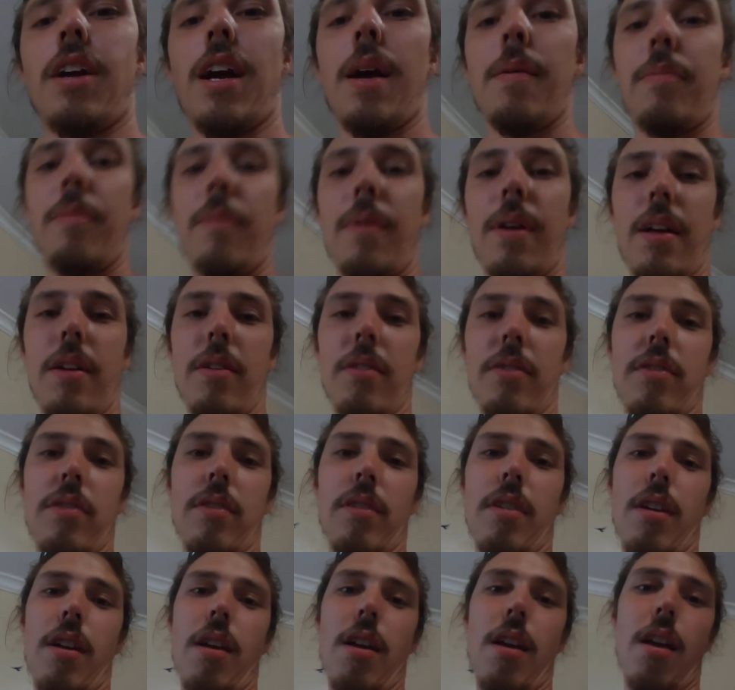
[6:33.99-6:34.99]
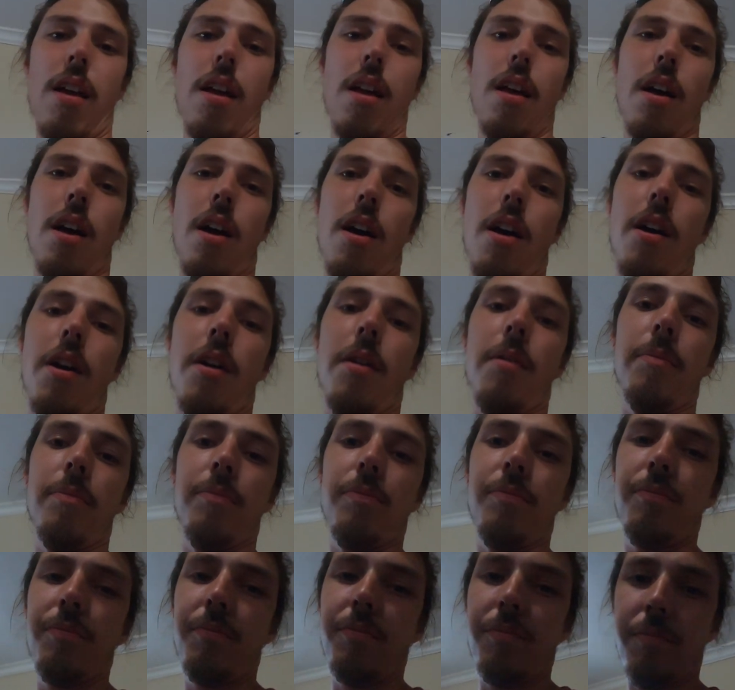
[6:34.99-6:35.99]
crap in my house.
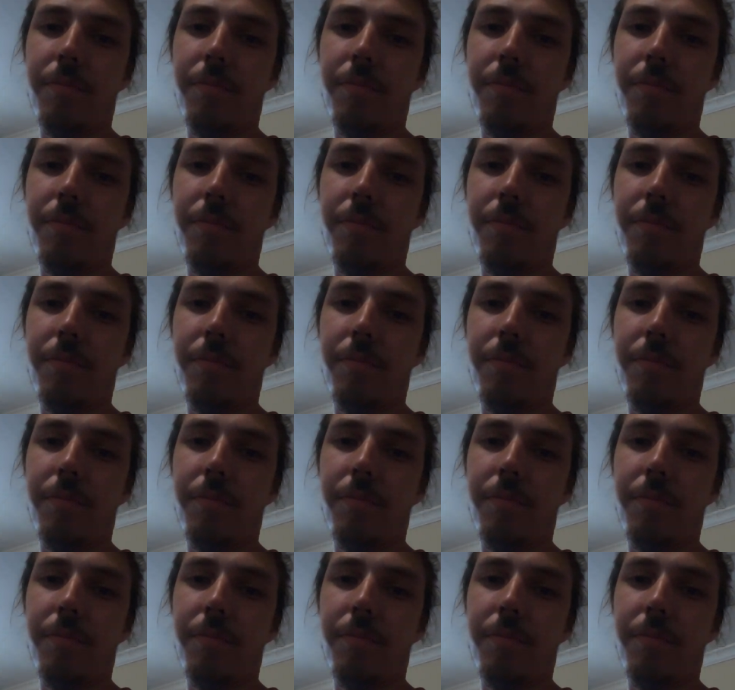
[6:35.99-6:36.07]
Um